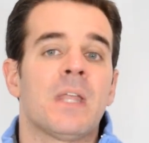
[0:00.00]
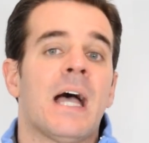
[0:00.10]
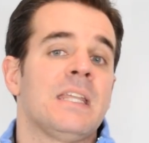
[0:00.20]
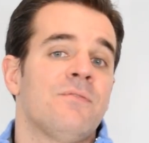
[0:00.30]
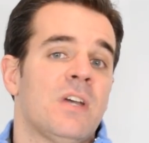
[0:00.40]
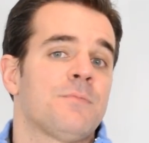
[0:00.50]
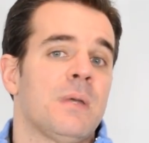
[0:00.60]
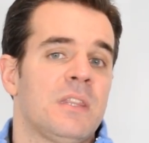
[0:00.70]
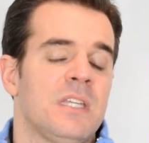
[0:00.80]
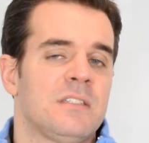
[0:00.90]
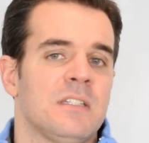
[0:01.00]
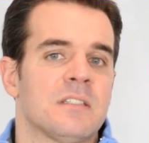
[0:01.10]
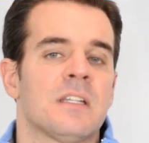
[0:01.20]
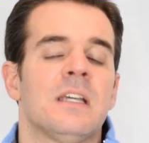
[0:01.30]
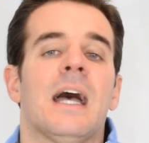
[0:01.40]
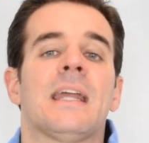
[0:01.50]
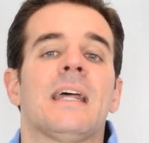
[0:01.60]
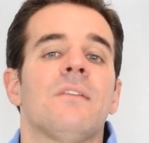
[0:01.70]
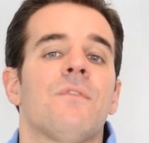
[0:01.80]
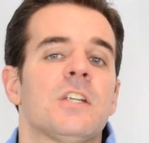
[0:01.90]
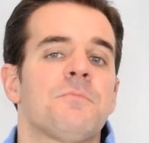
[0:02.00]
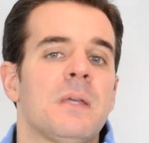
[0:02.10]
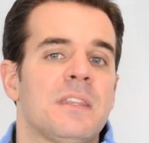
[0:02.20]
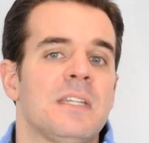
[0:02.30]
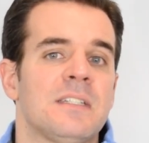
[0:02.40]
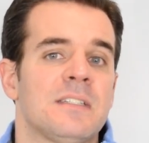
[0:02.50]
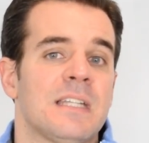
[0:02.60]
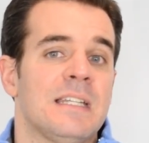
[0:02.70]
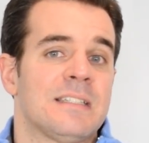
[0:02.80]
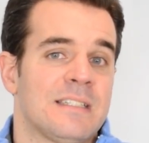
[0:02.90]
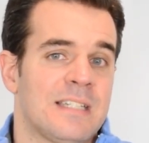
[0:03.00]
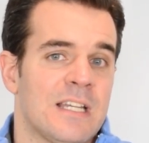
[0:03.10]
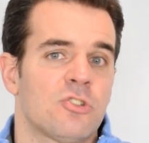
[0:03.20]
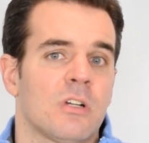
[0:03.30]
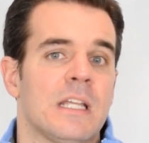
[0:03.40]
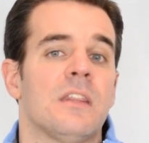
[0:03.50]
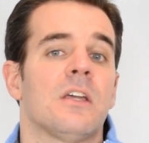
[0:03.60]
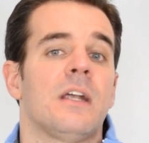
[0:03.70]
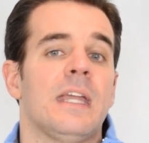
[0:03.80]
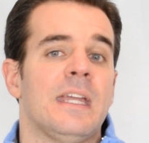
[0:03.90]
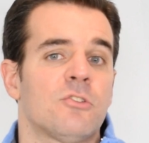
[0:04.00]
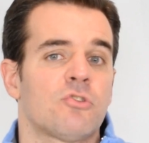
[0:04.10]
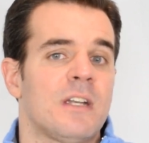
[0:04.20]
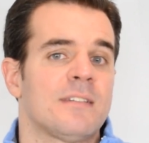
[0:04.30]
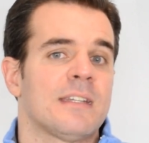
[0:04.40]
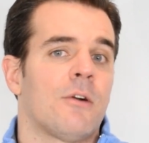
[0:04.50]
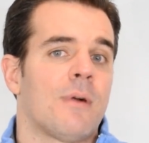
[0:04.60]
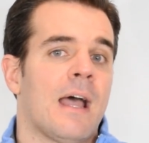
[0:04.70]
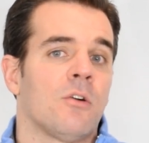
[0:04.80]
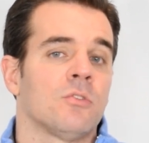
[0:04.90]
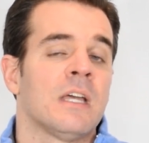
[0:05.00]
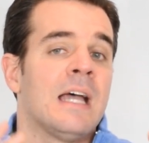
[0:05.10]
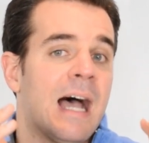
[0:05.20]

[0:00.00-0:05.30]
an investment thesis. And an investment thesis is essentially their interest around